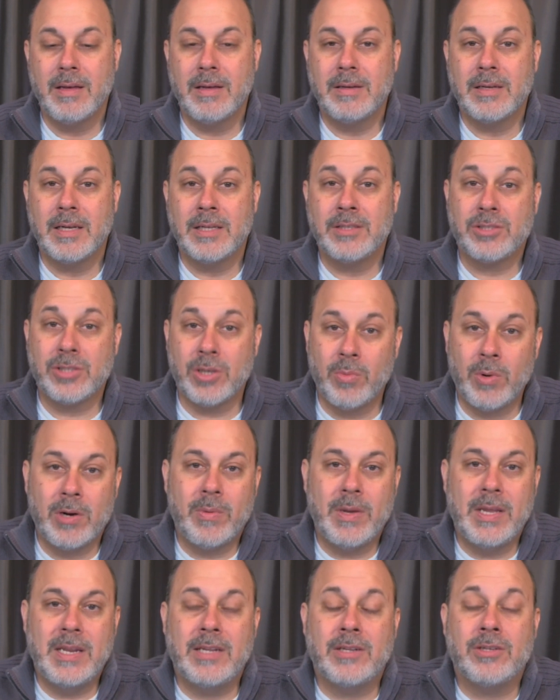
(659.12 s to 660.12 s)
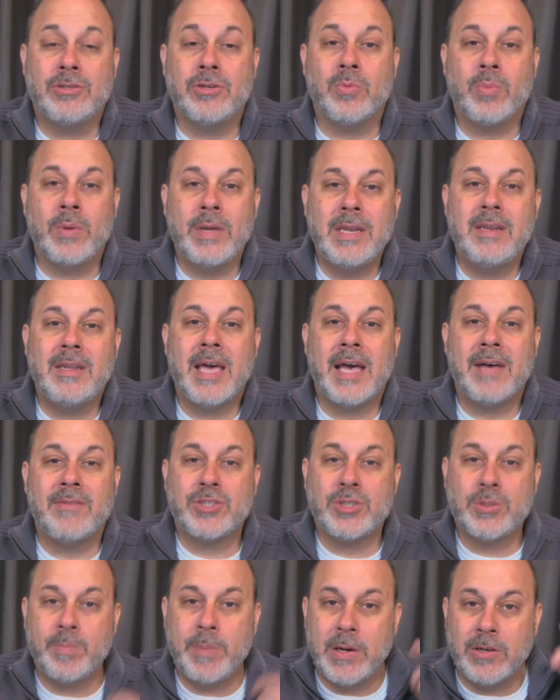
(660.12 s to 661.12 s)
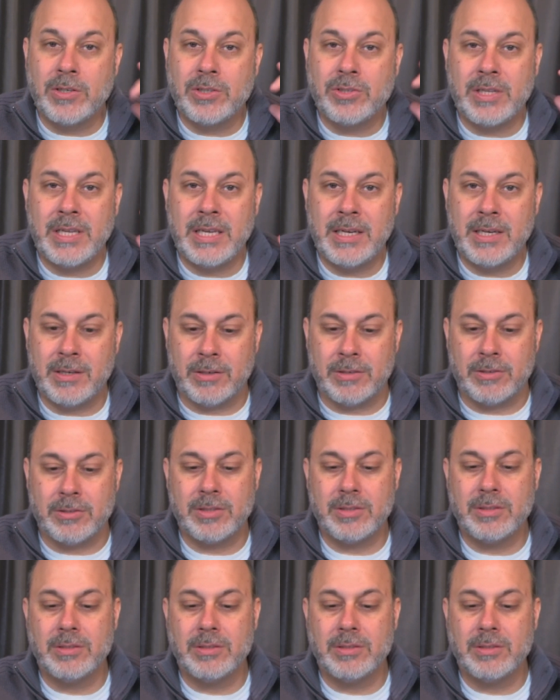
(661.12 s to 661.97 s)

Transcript: And so, what do we need to do? We need to have spiritual ears